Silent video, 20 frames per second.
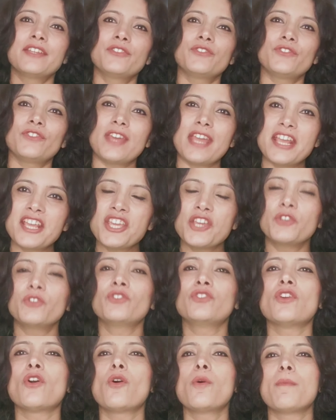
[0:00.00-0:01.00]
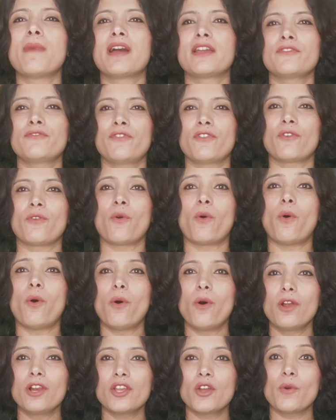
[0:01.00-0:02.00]
Thank you so much for
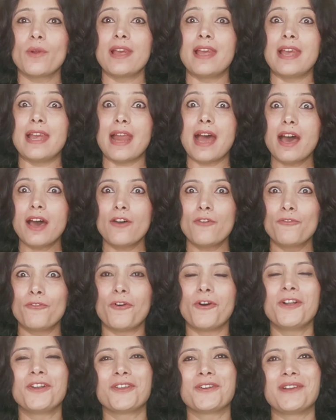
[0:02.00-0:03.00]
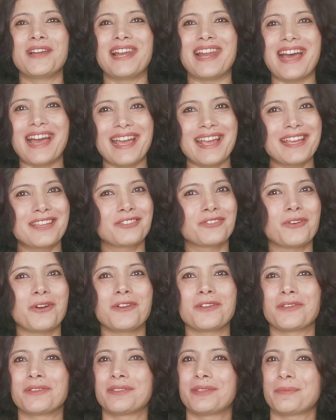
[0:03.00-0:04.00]
all your love, all your likes,
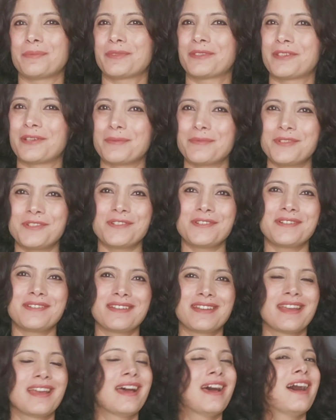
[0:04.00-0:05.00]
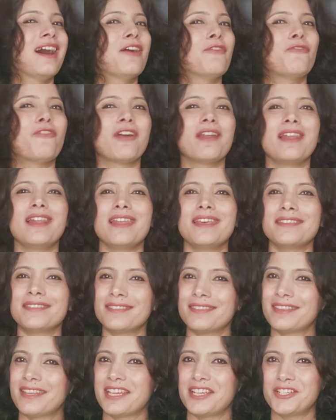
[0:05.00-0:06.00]
all your subscription, for
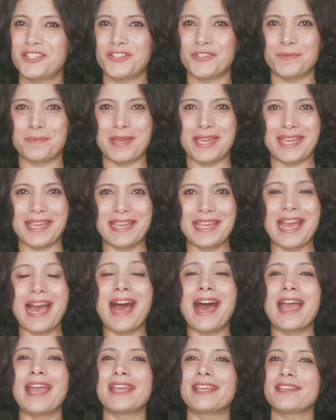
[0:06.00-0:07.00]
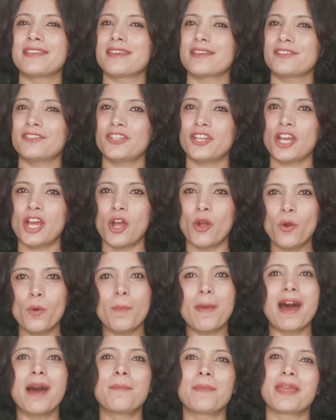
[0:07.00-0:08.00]
listening to me. I just
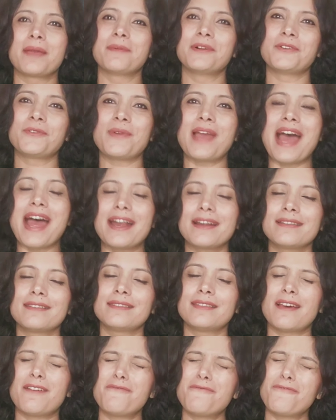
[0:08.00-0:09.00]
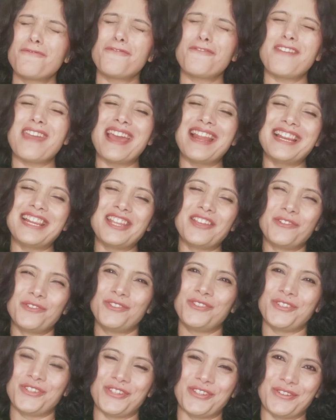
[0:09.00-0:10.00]
hope I'm able to add some value
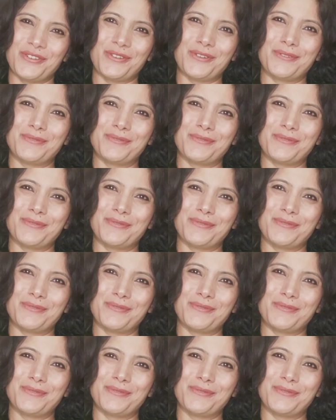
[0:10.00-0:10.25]
to you.